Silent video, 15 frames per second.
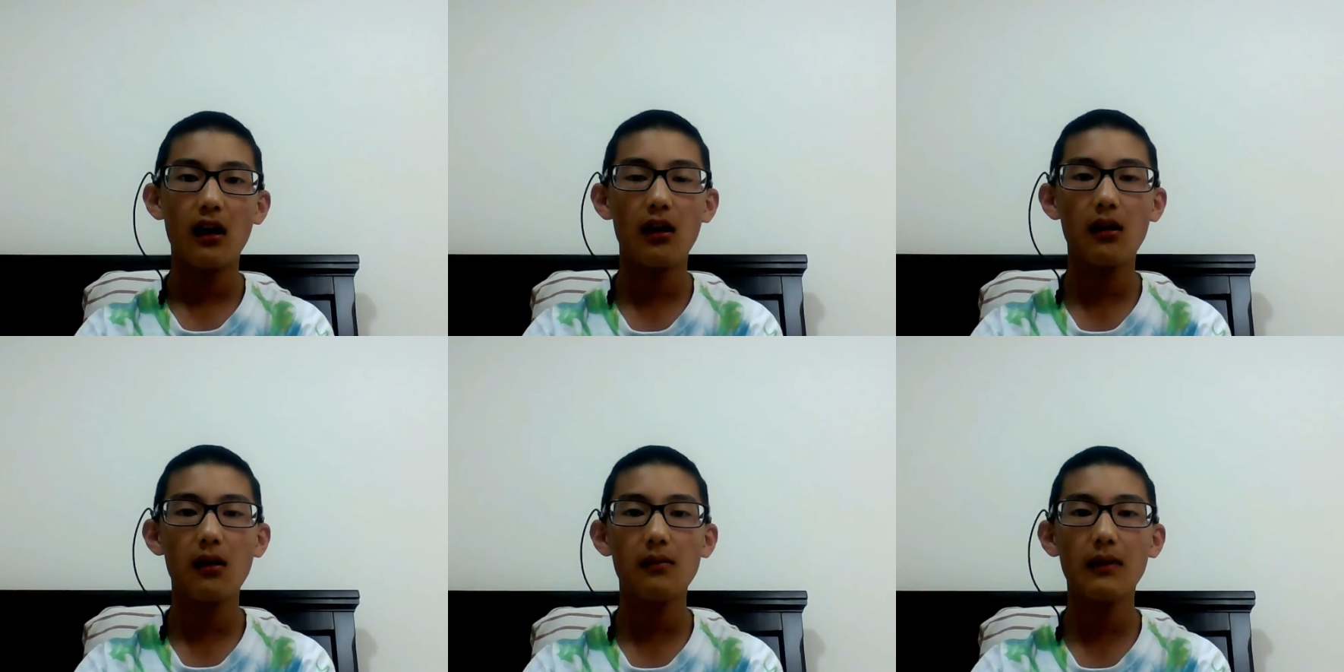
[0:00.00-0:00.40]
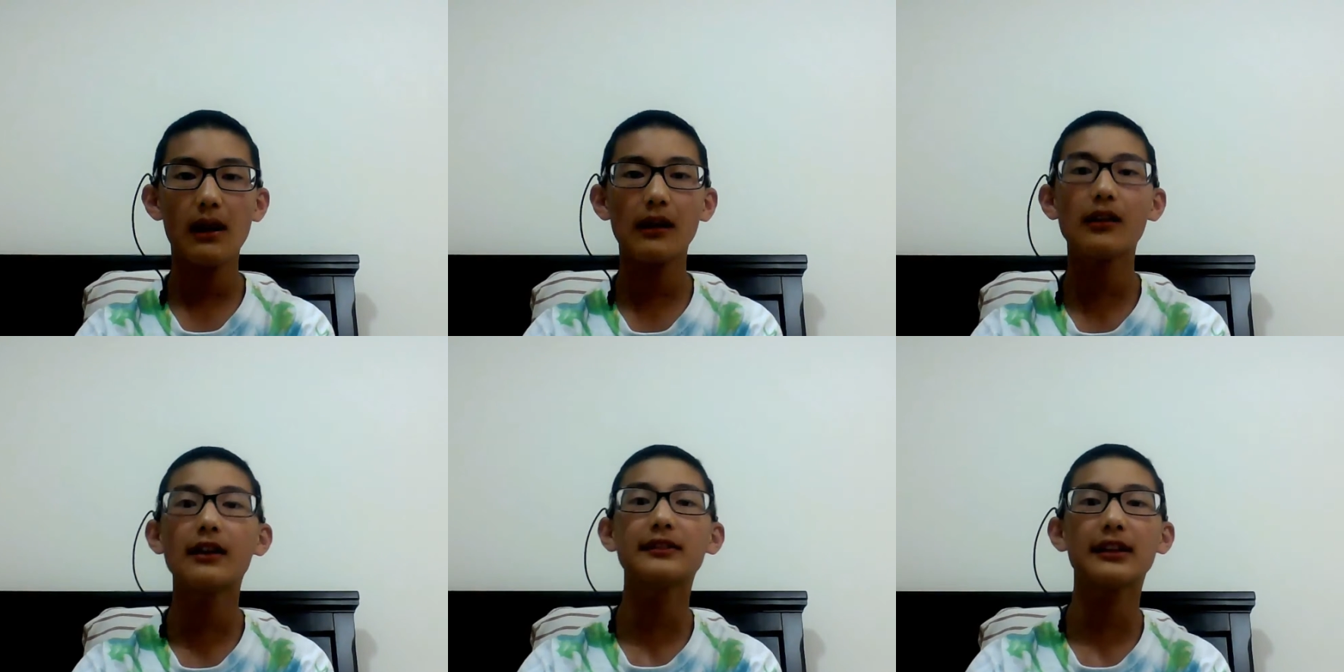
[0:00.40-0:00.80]

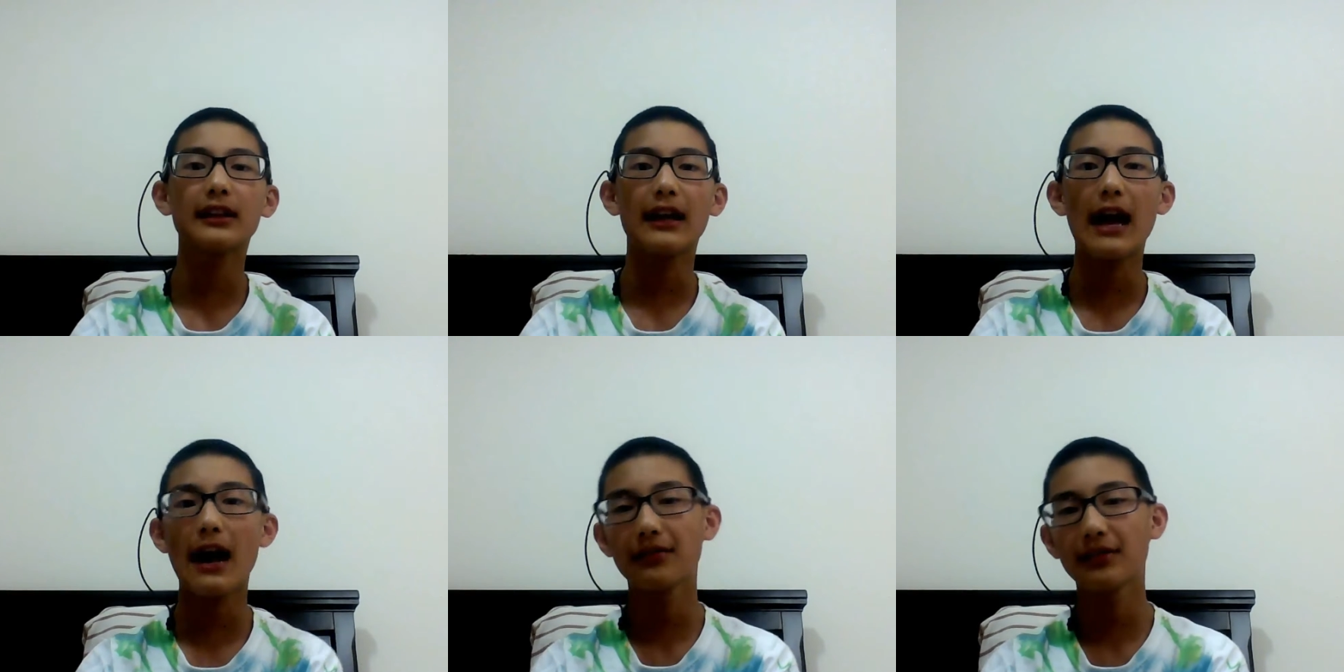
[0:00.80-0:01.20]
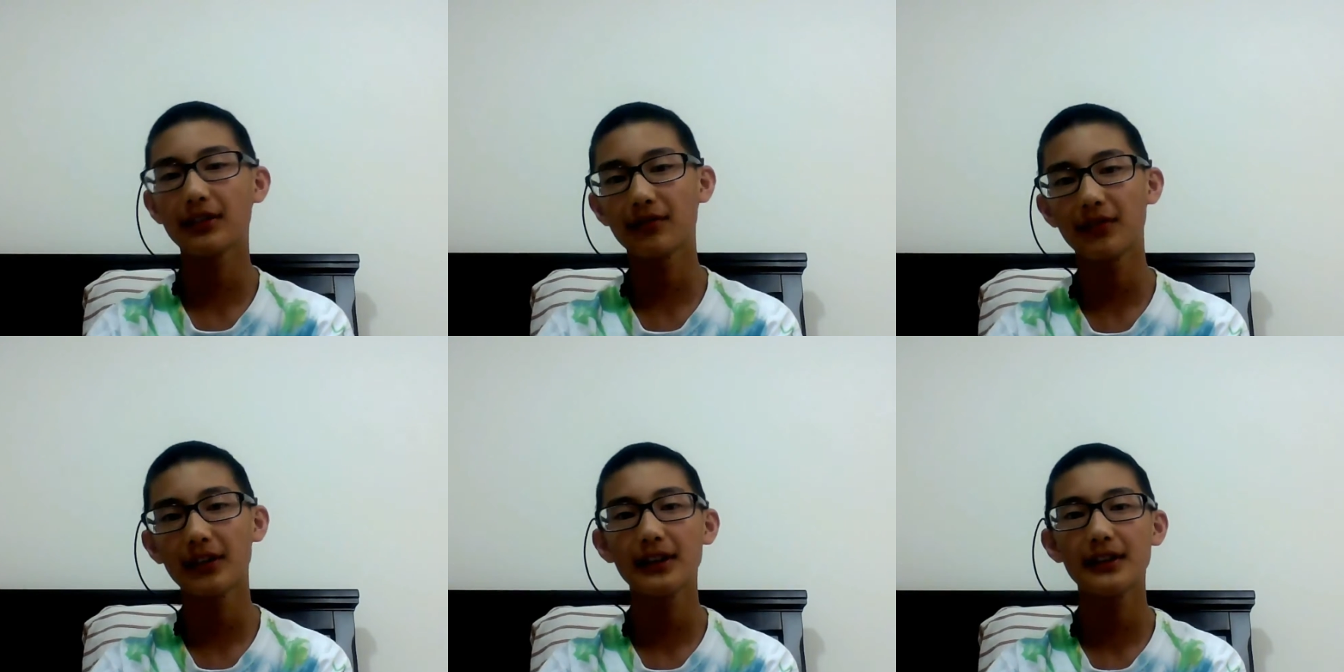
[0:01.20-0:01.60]
I lost like half the
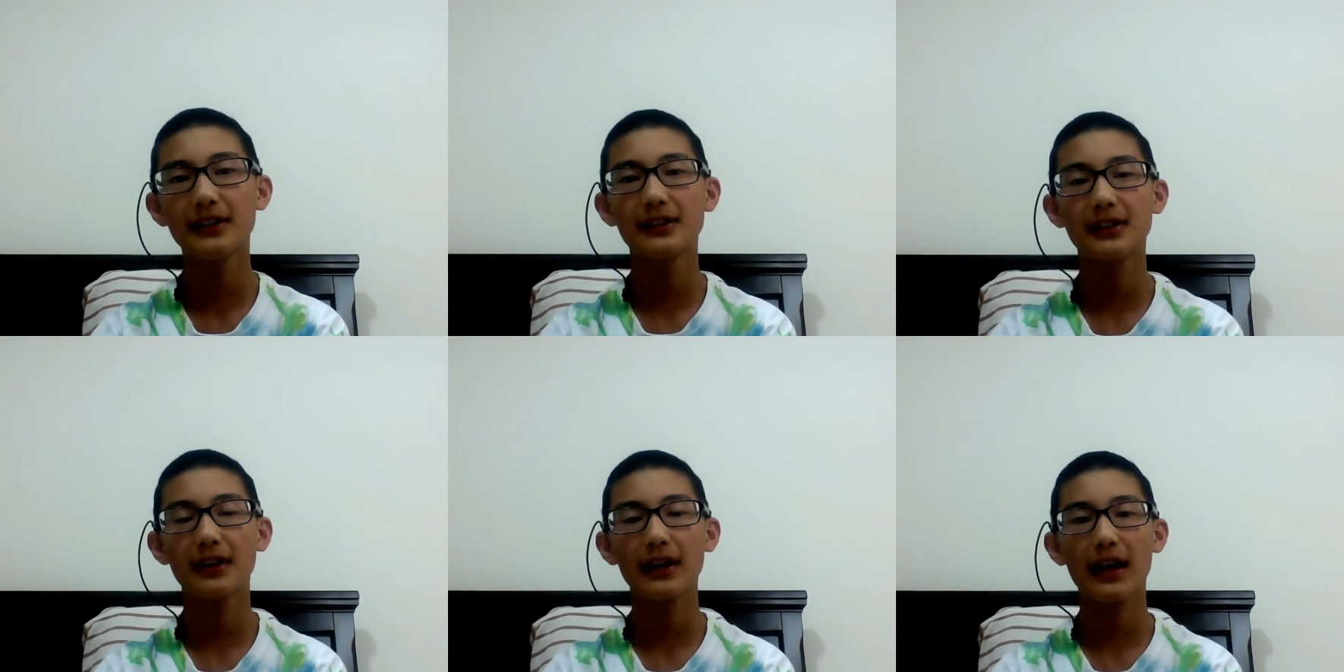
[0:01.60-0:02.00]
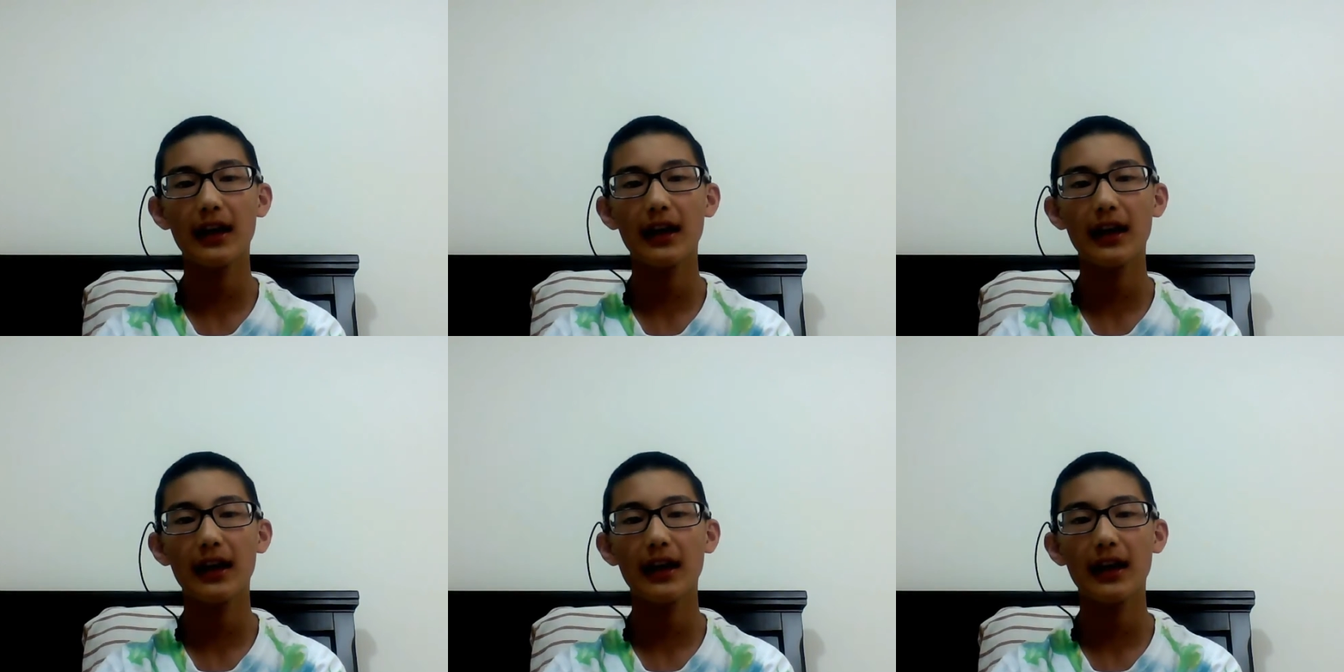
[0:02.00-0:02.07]
footage,